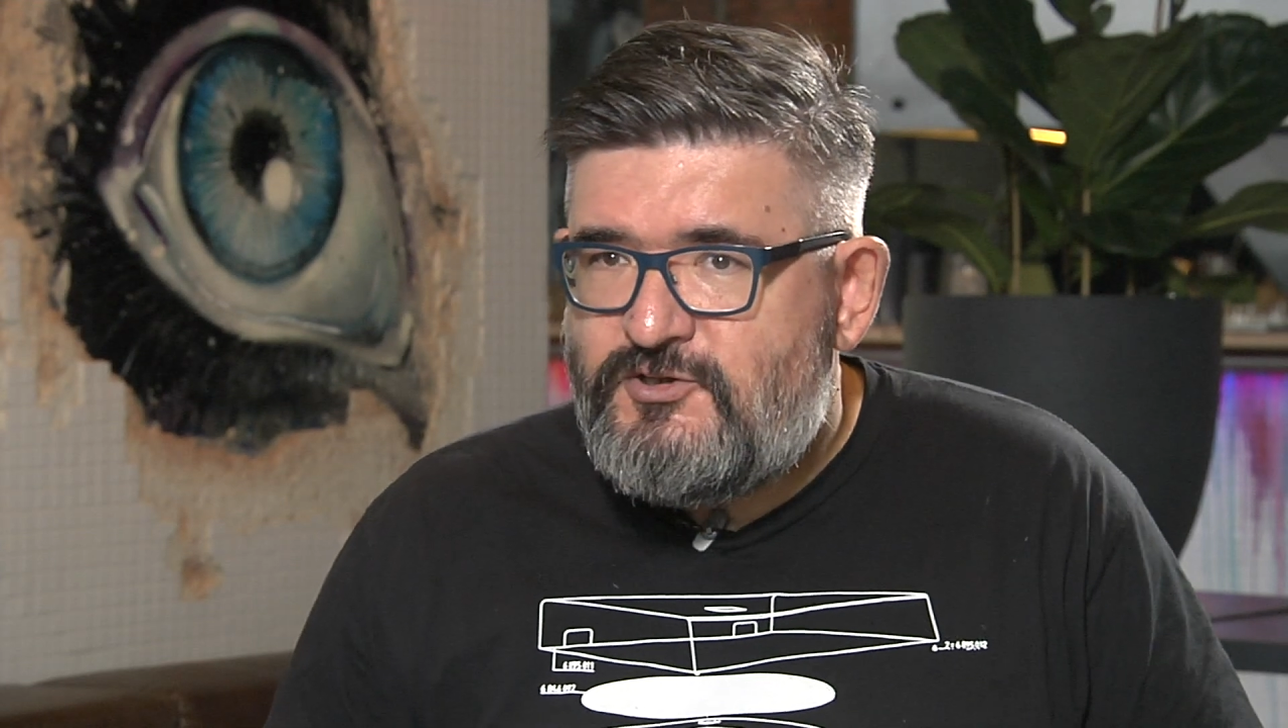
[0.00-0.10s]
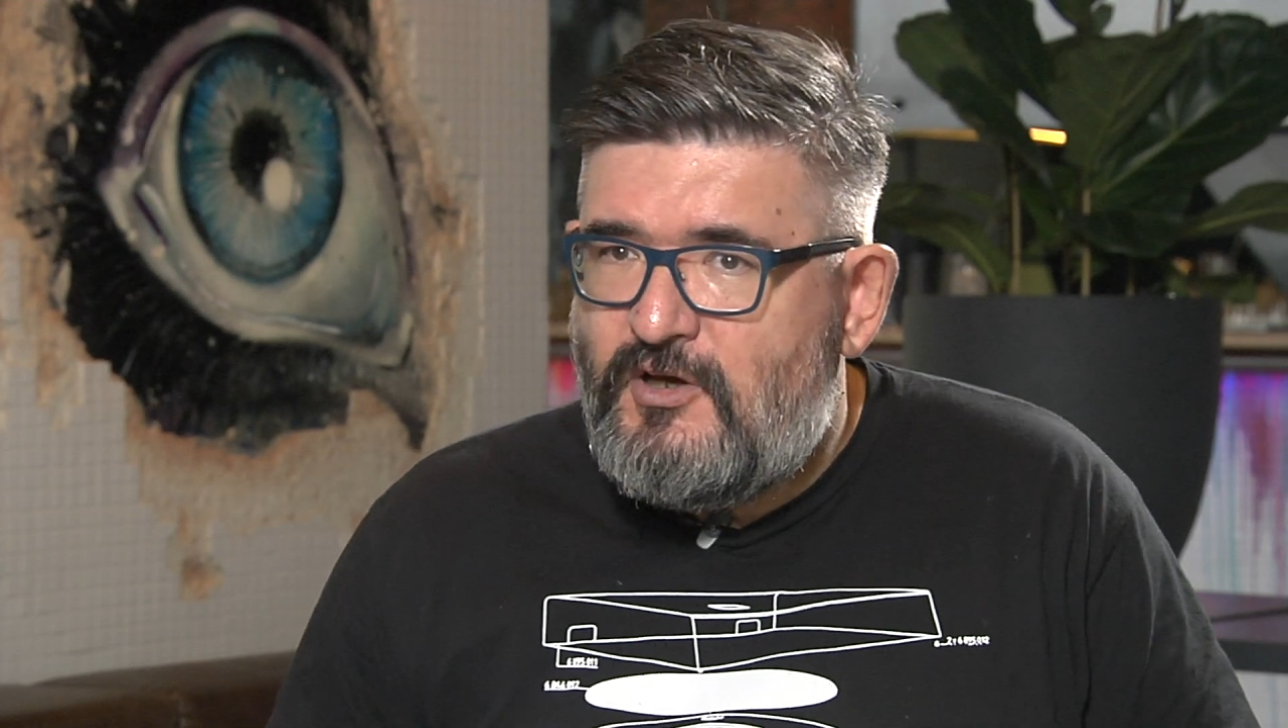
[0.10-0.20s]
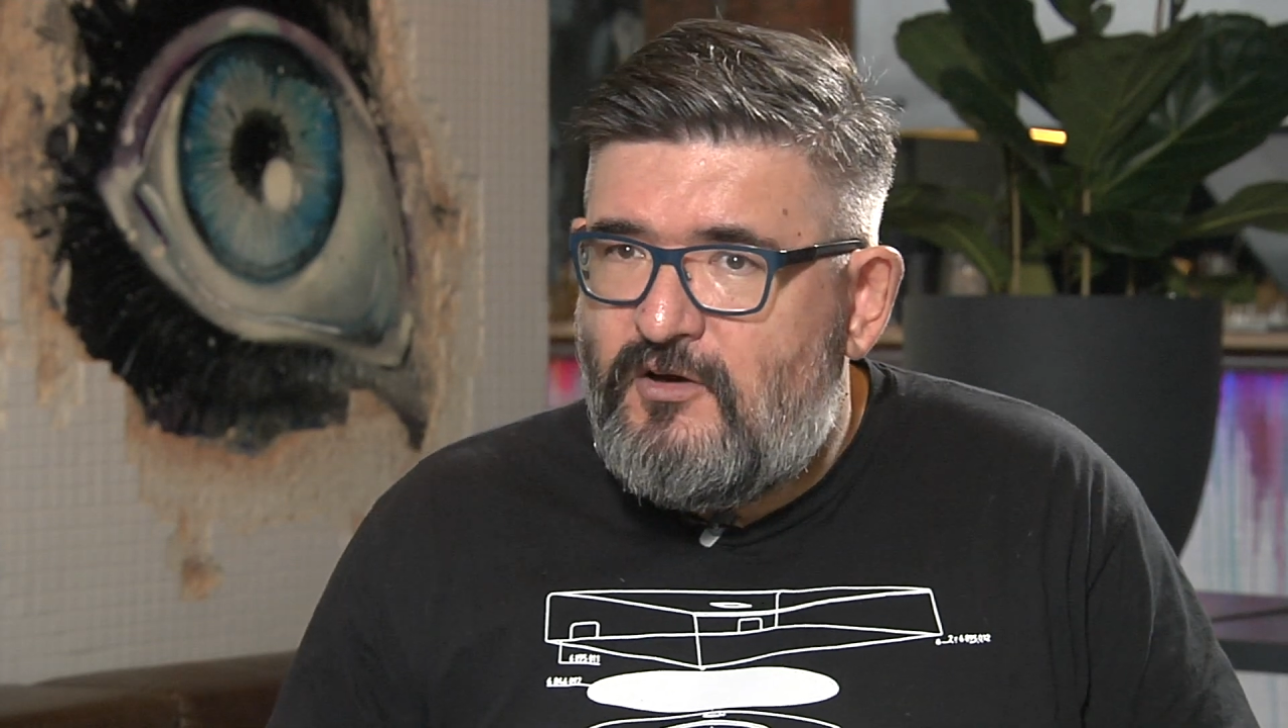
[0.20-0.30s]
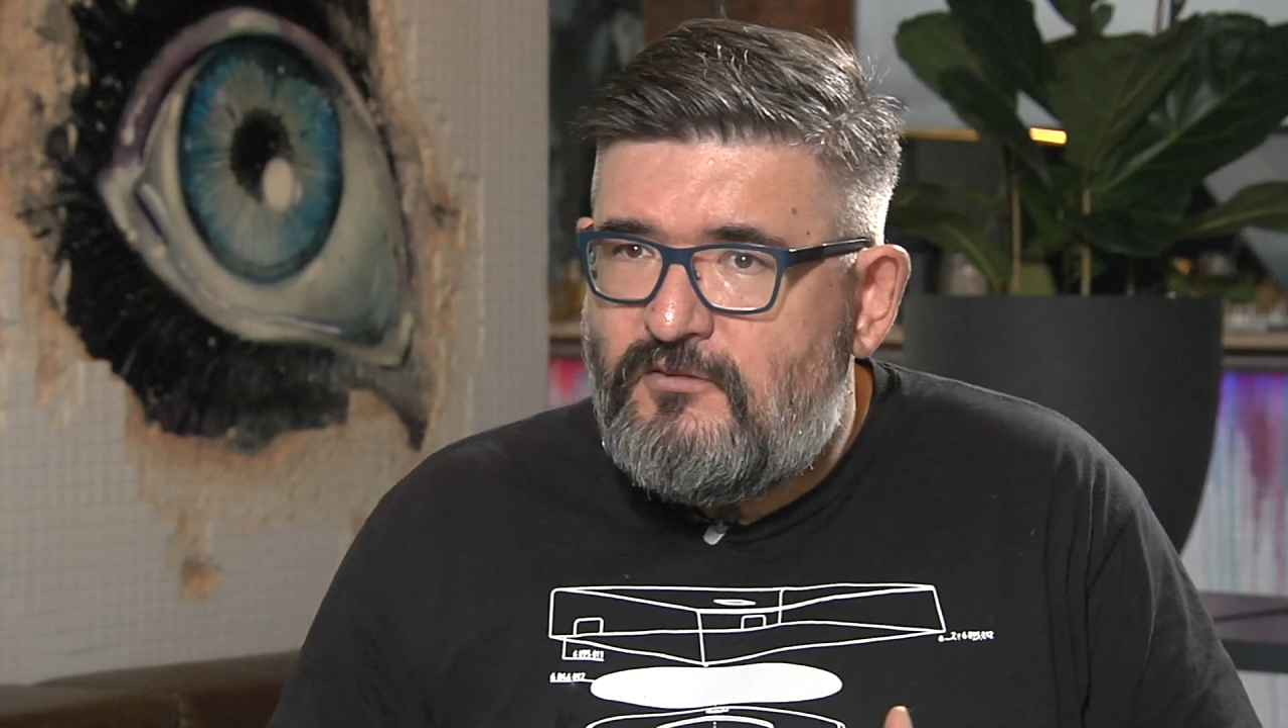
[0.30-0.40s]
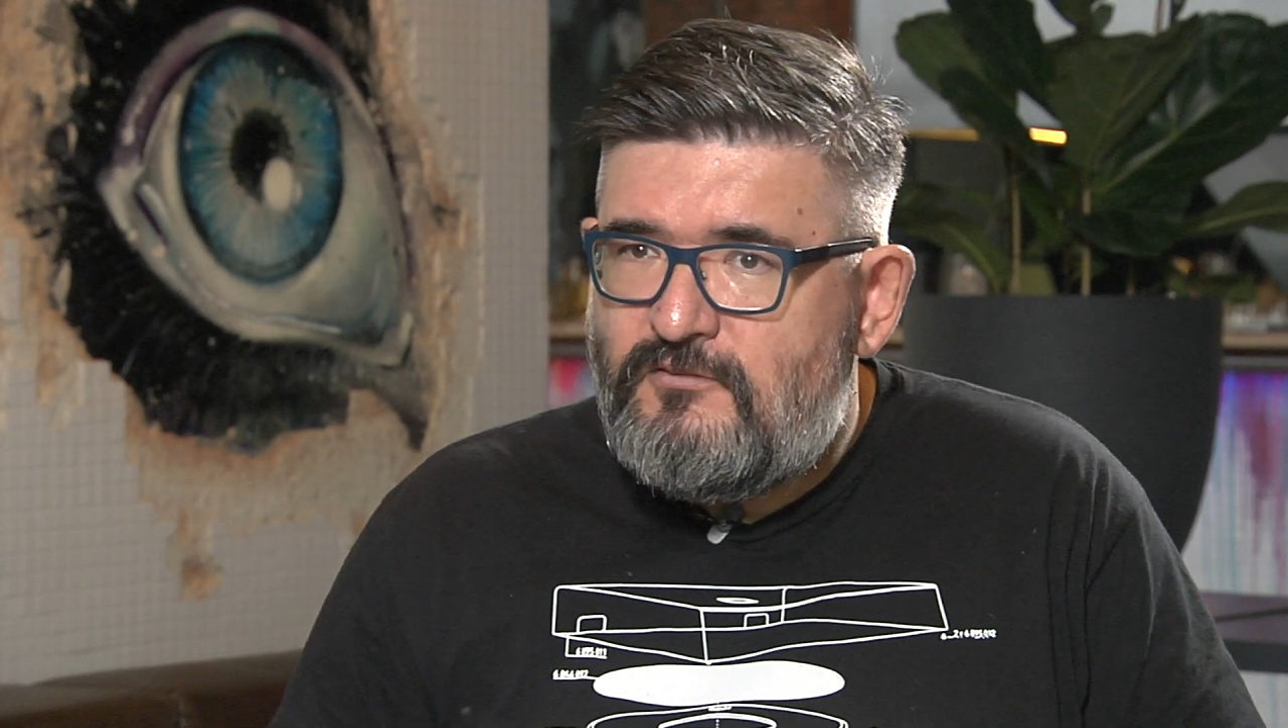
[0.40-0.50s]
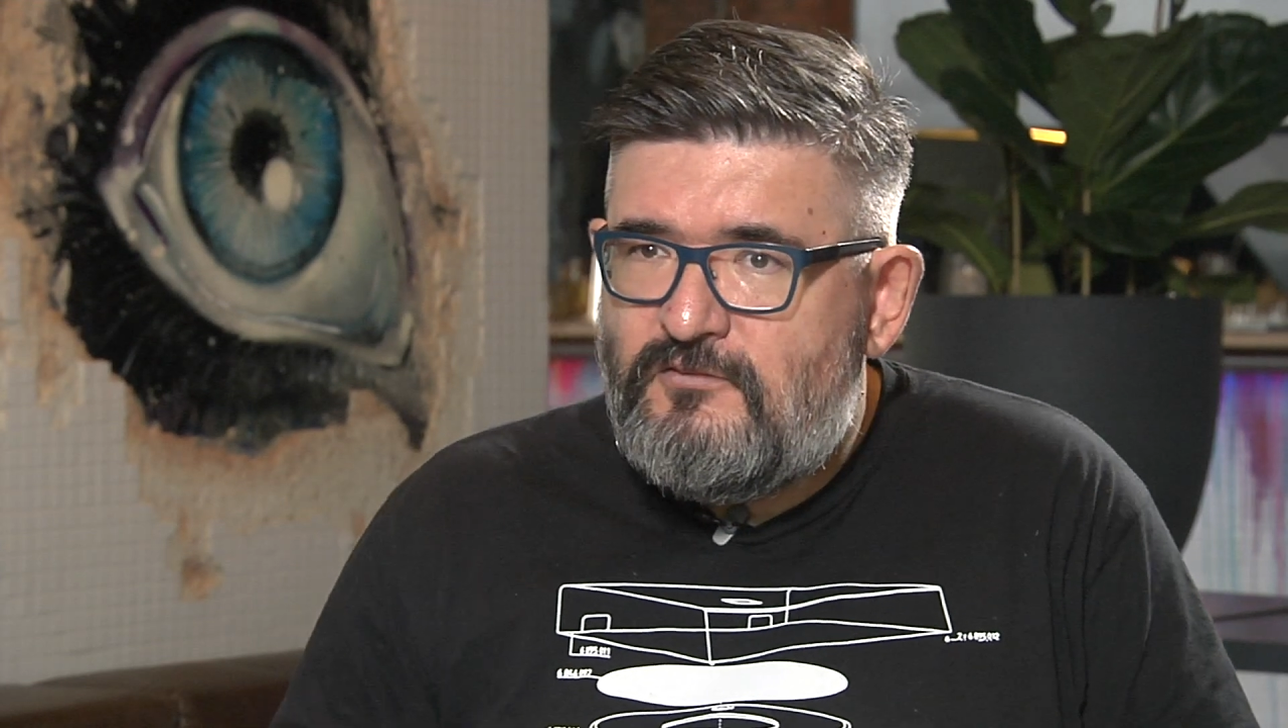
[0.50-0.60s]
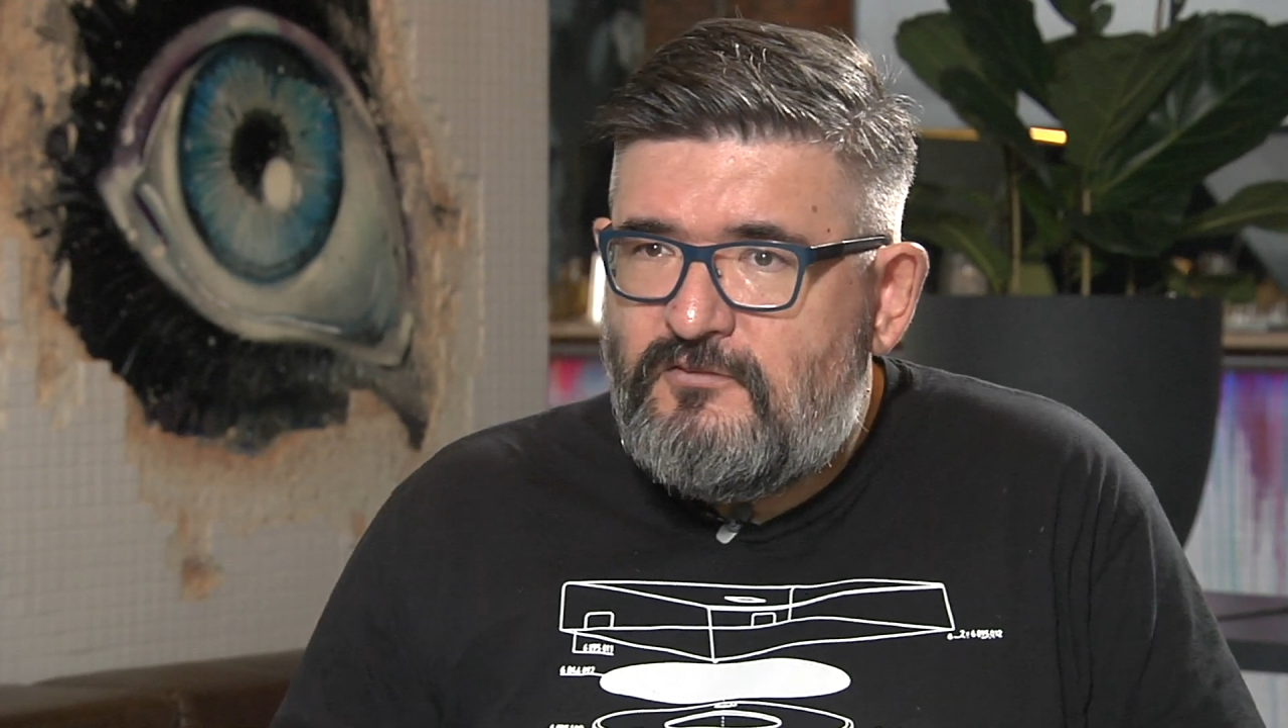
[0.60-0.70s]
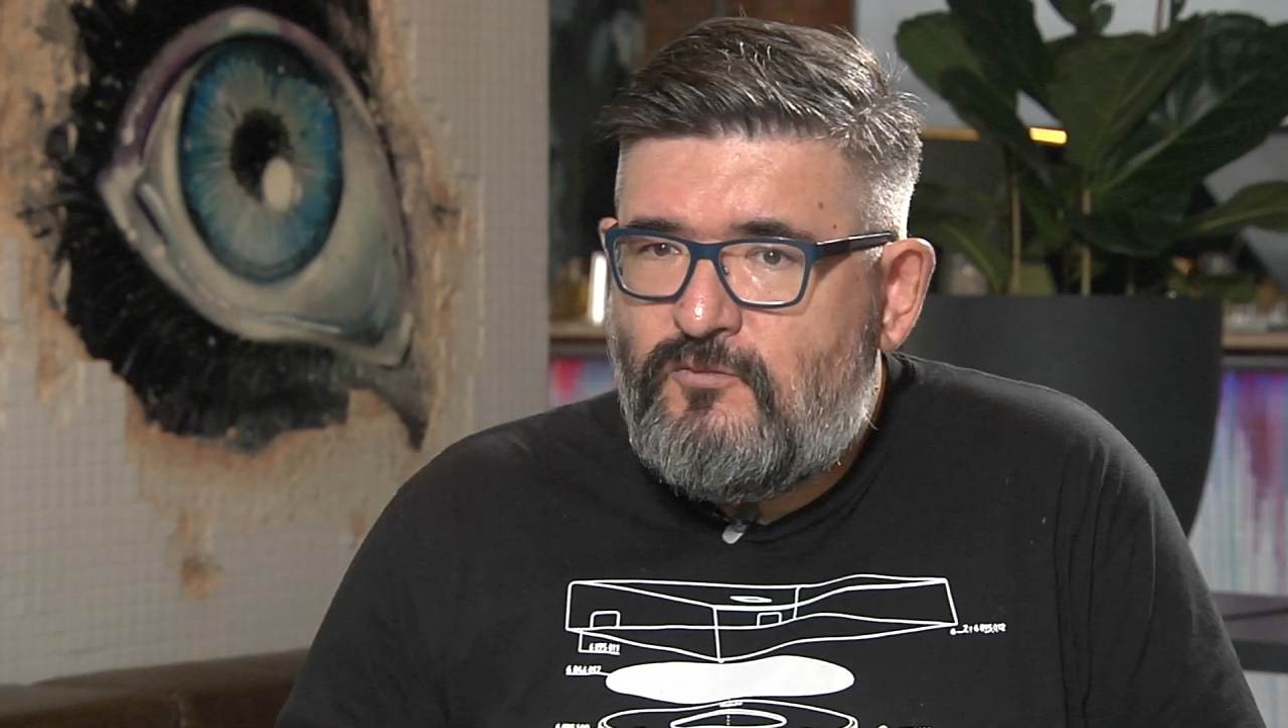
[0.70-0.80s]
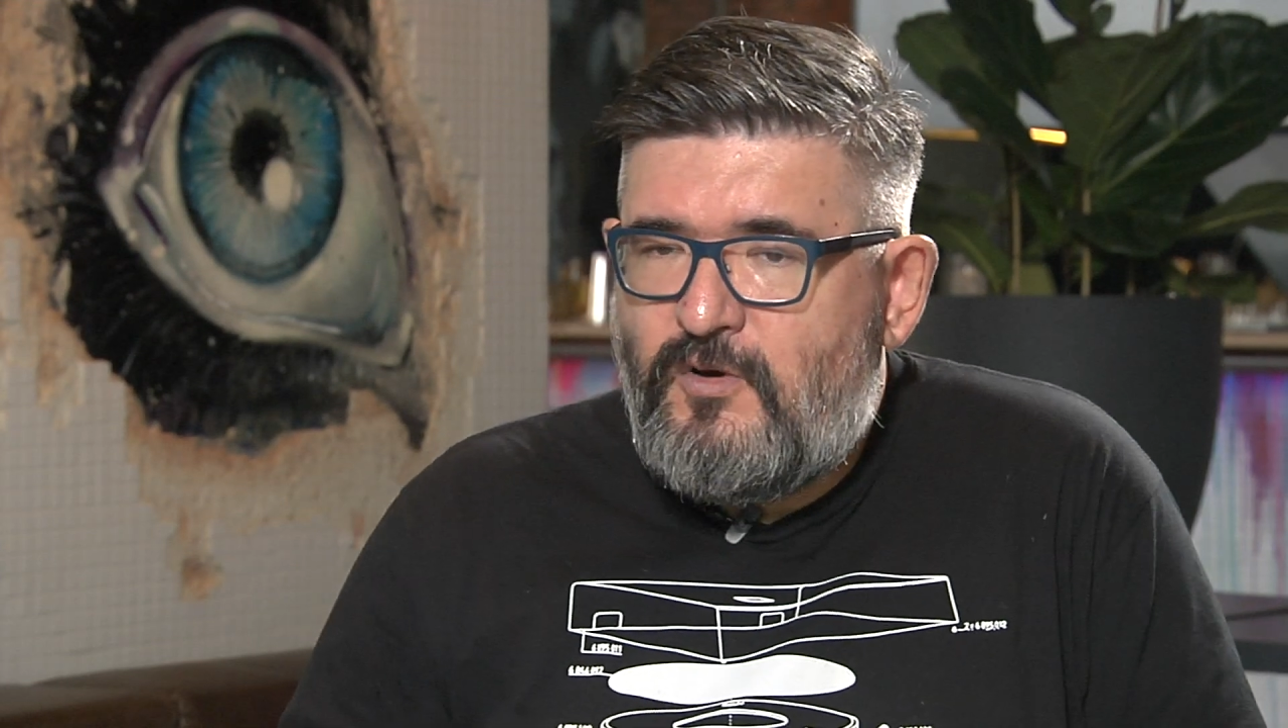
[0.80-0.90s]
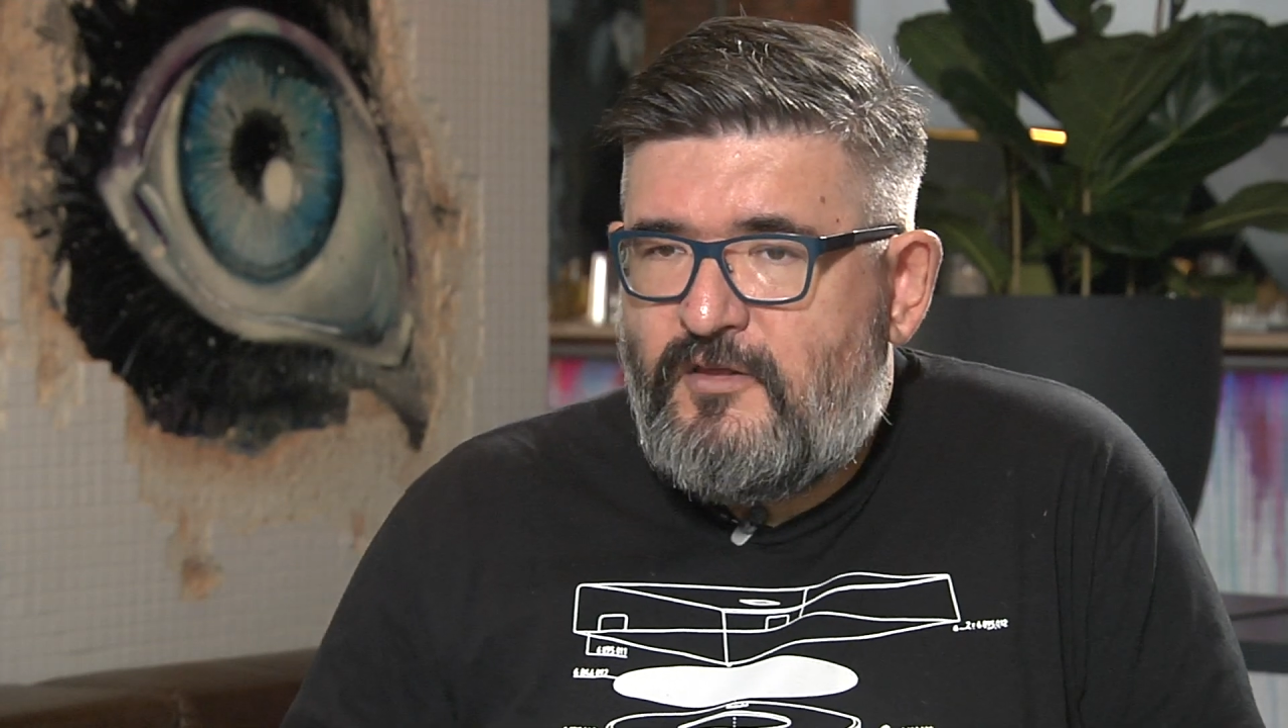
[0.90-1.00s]
So
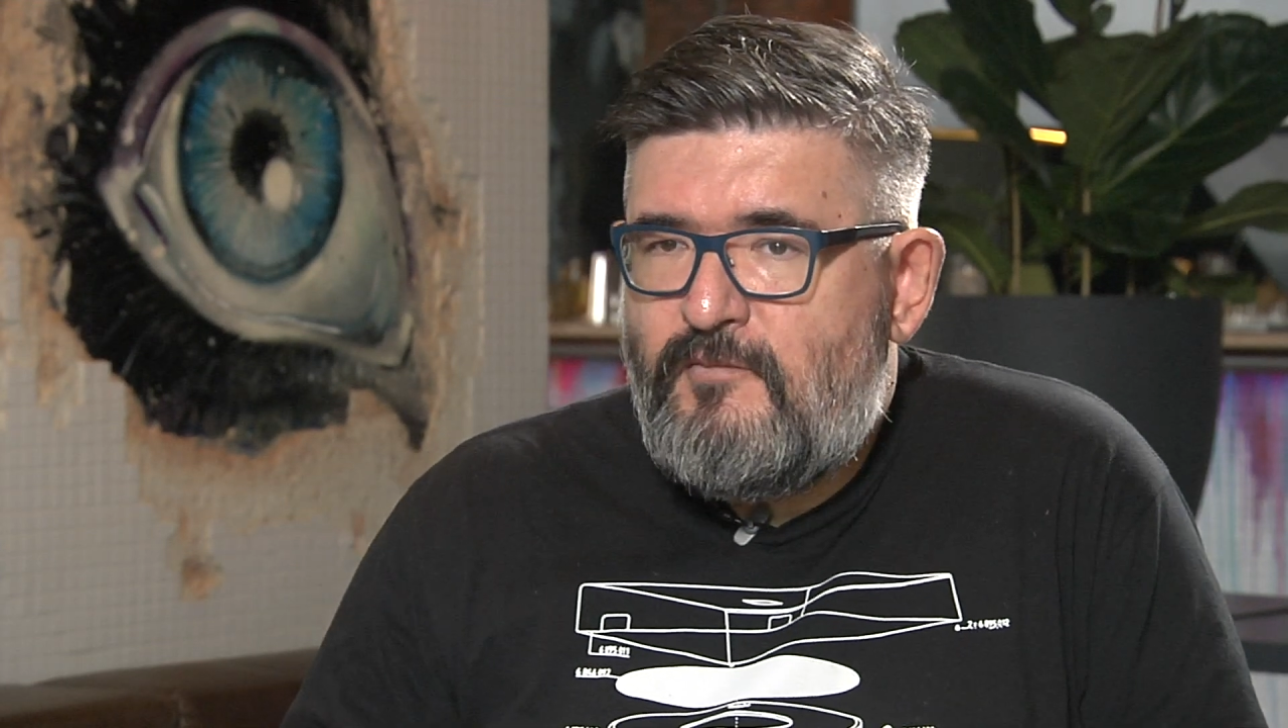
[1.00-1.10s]
what